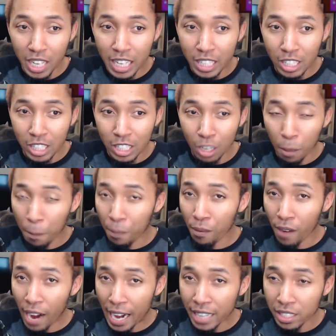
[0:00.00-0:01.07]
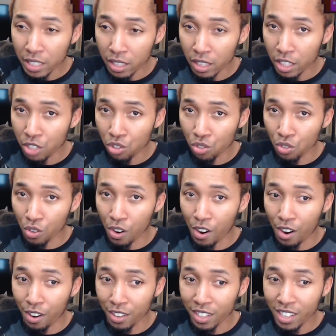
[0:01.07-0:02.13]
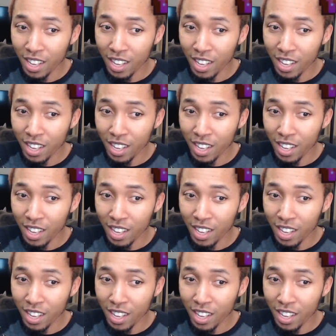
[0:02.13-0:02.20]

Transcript: it's surprisingly strong,